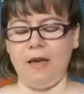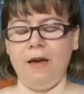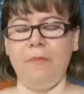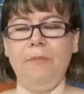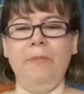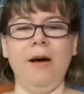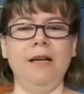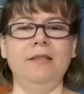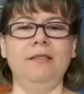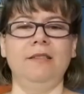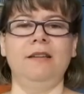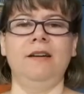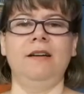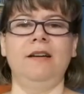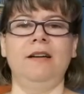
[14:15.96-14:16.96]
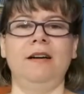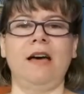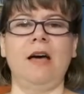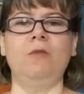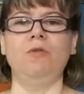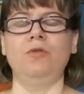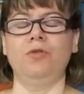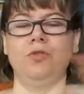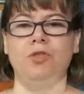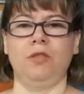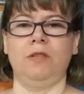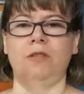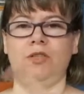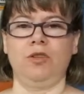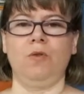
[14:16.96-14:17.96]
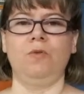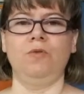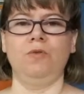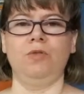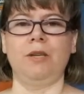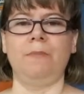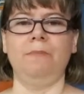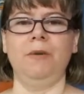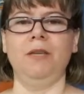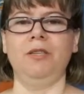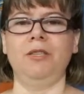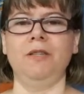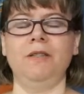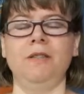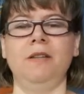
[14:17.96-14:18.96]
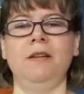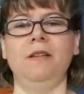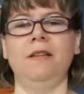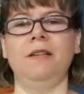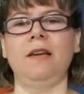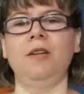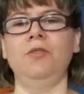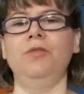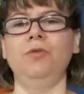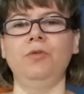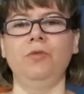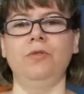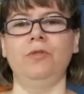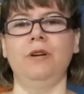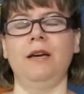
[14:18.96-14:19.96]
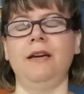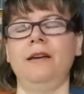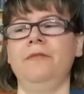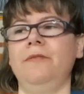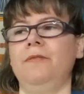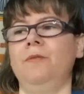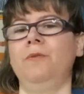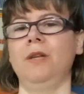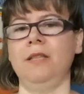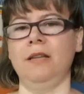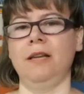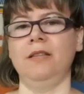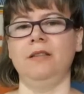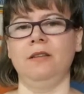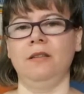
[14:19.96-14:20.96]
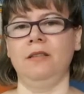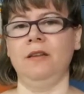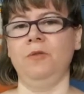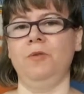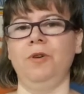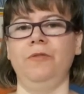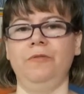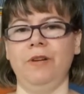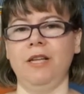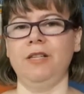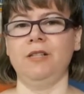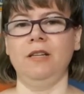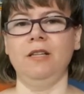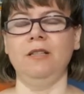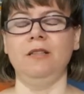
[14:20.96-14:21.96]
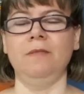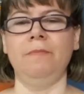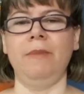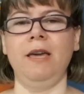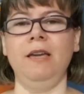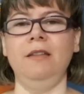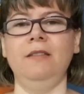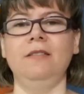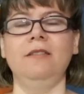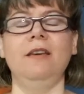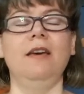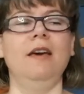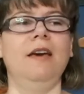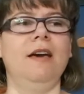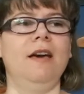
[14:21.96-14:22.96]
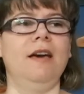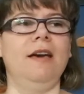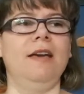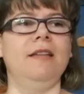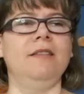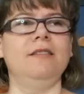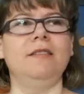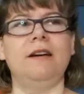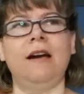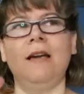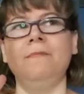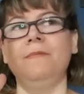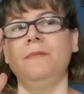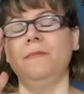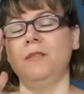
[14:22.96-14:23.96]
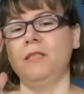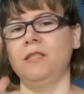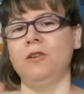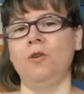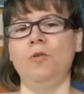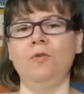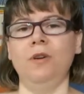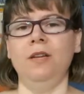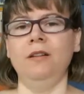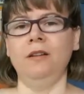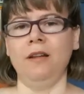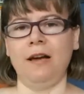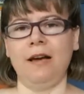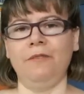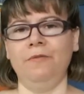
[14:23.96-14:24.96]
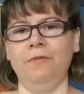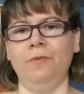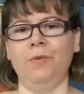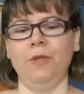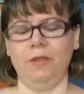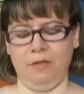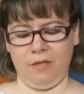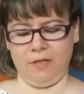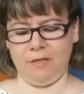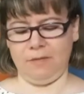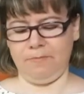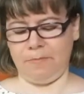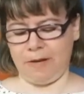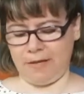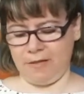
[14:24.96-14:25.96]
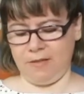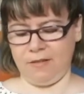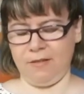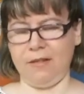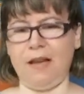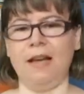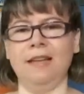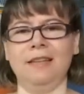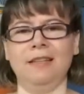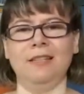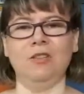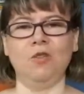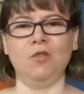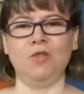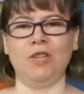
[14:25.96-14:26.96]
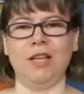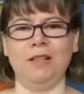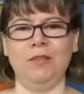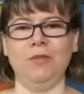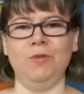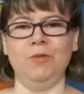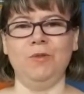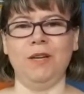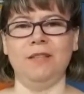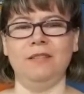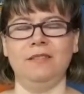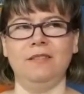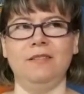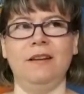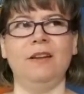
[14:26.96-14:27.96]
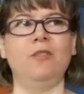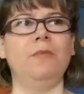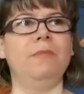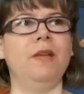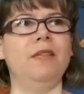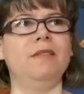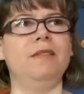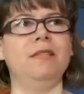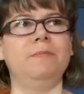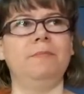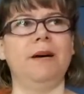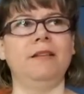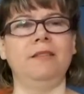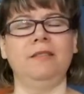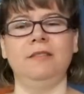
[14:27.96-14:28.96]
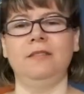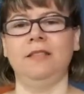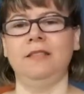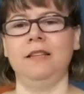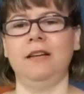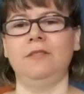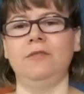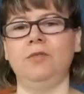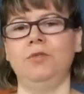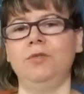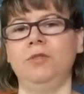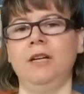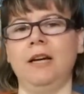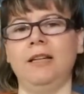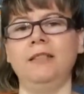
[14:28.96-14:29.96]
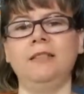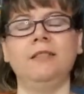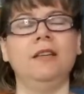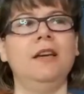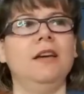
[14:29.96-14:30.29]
But I'll show some pictures here that I took when they were freshly made, and I'm so in love with this pattern. I cannot tell you and recommend this pattern enough to you guys,